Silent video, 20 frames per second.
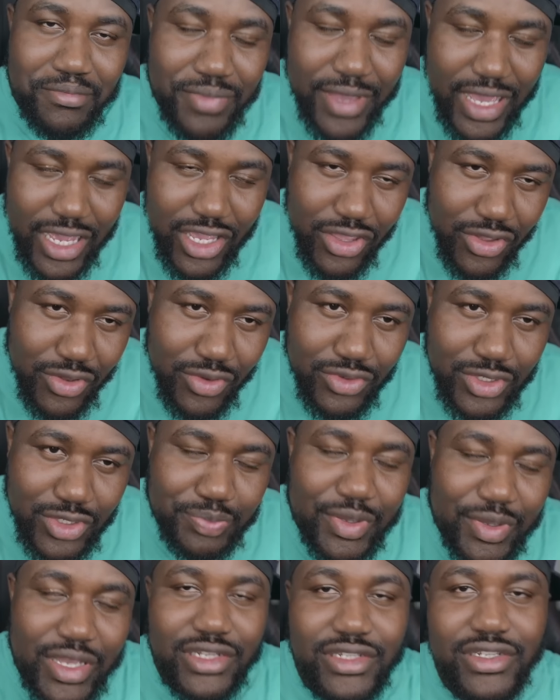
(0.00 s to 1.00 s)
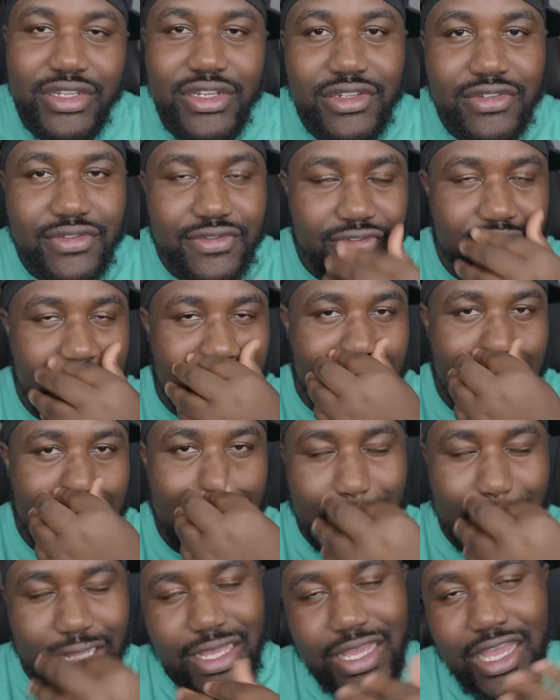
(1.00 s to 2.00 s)
Big U's pitch of,
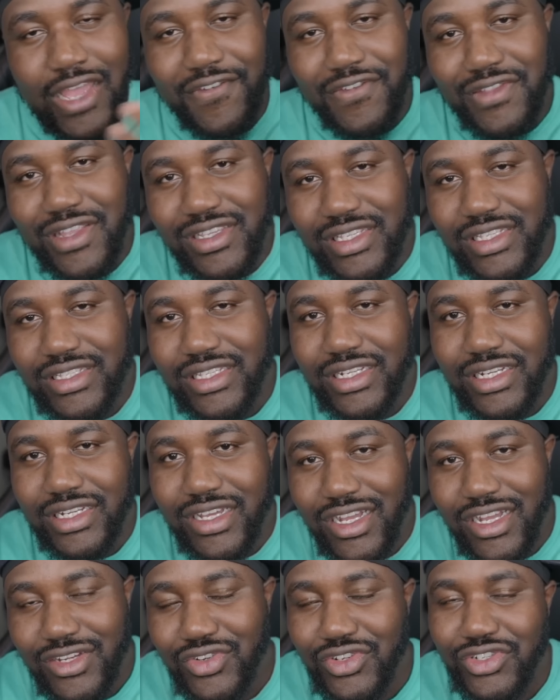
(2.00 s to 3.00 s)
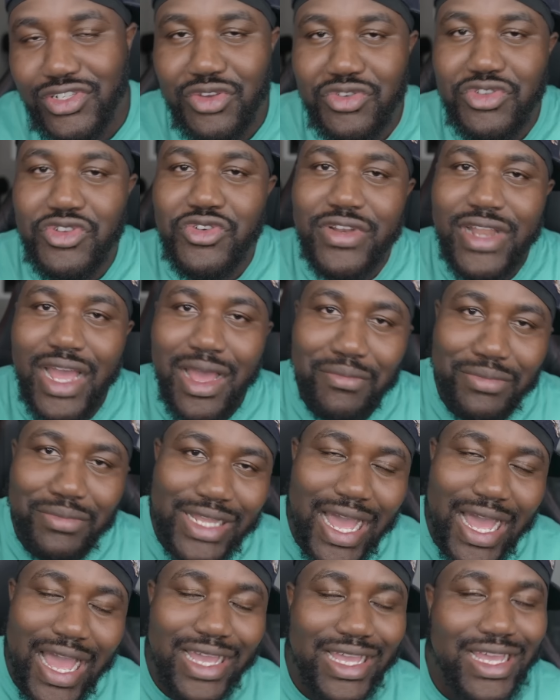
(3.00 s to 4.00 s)
if you listen to the 100 show, you're not
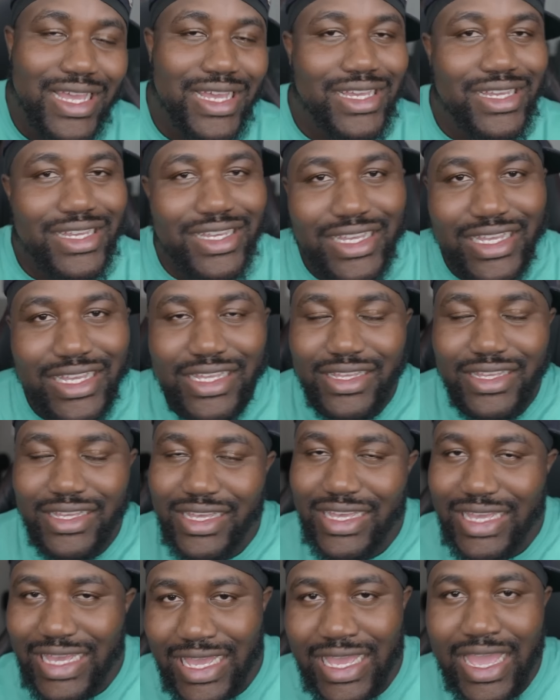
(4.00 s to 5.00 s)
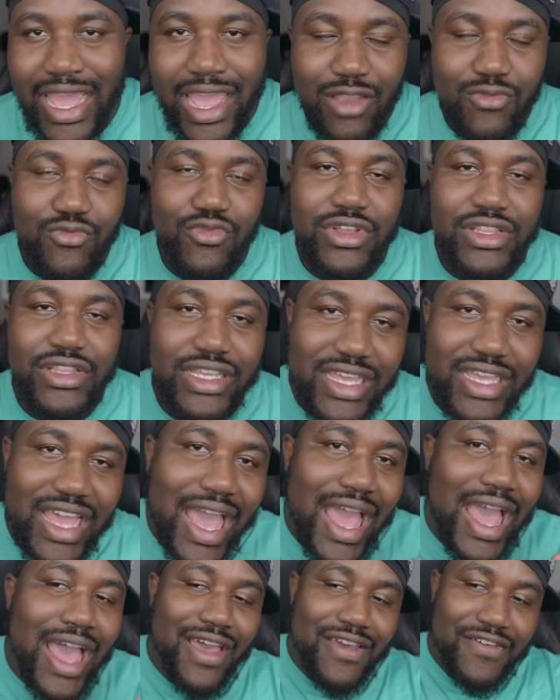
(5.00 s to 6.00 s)
black, it ain't really
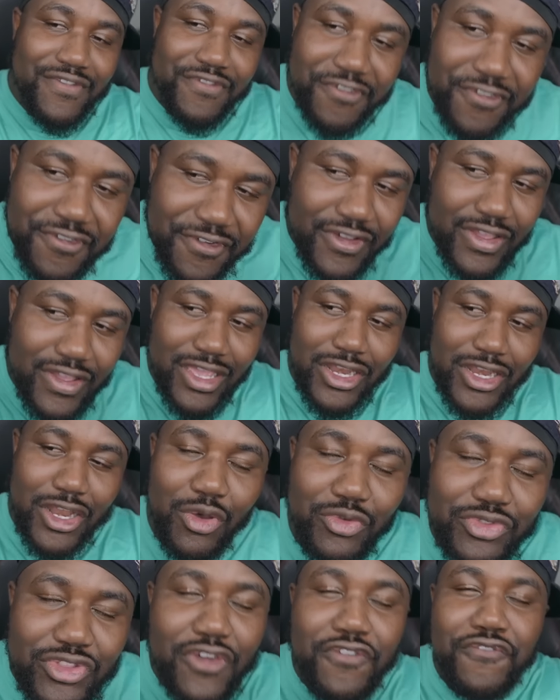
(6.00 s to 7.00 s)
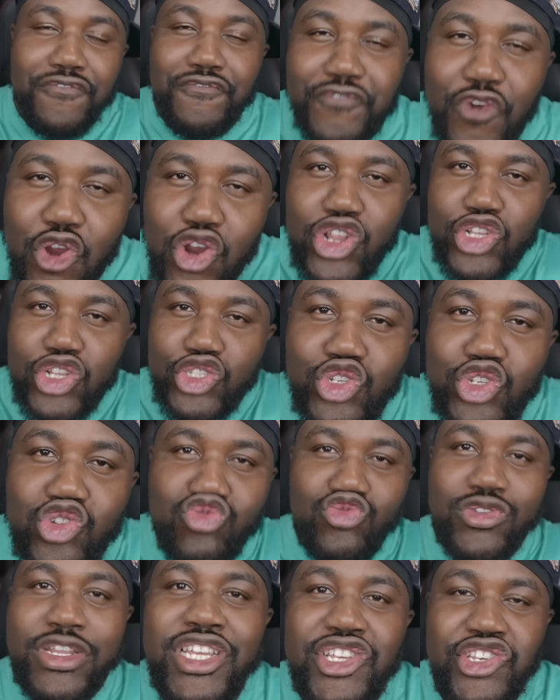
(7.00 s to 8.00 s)
have, the
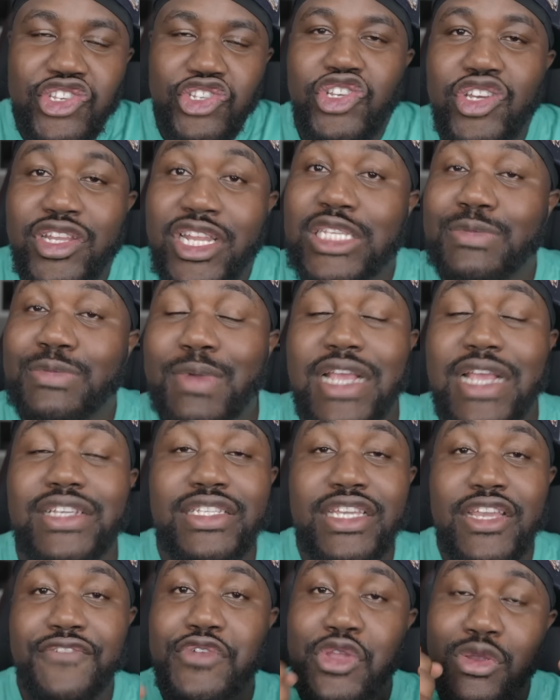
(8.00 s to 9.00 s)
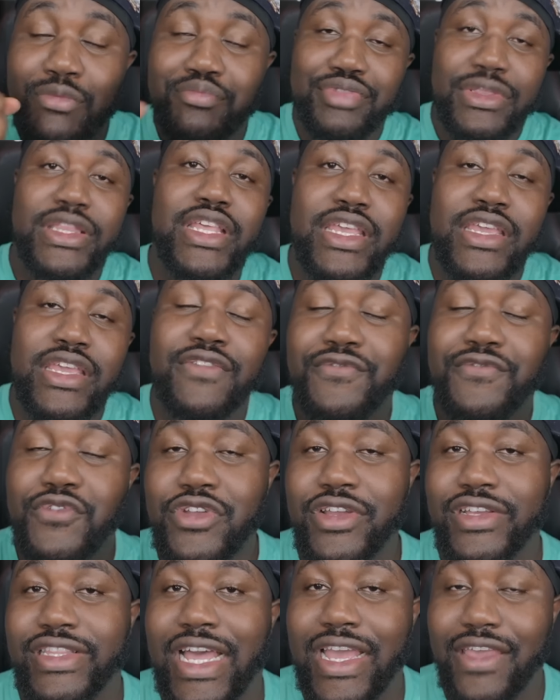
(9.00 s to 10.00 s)
fortitude it should, especially if you're pleading for
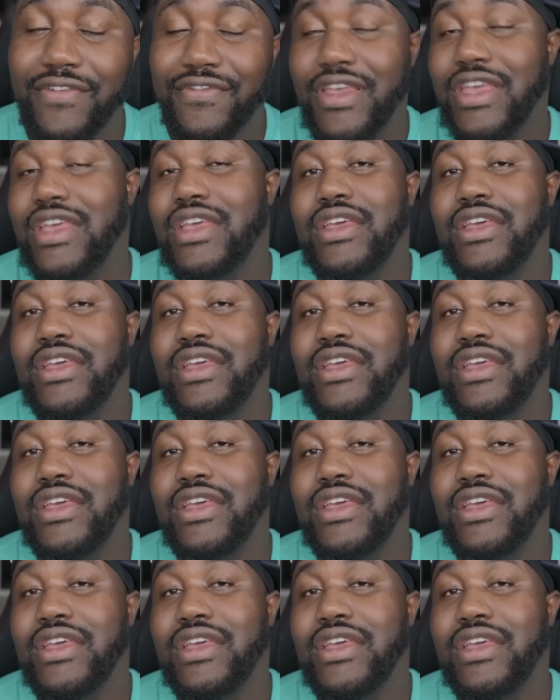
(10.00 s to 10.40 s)
your life,